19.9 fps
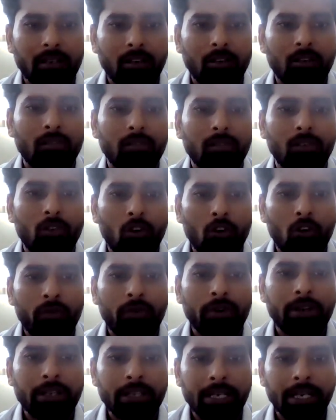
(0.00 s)
or
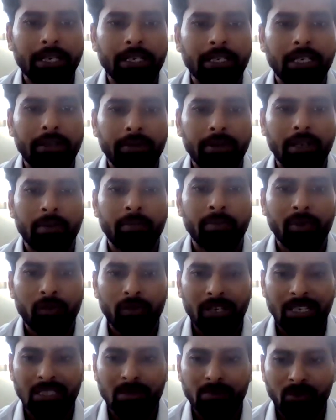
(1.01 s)
over the active immune
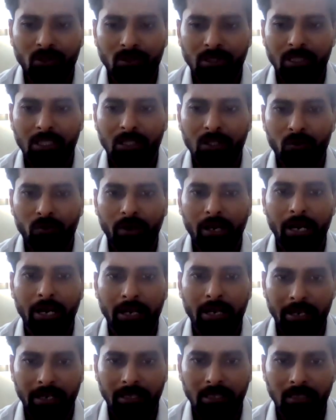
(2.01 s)
responses to
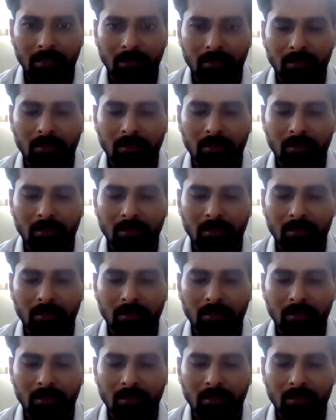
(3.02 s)
antigen,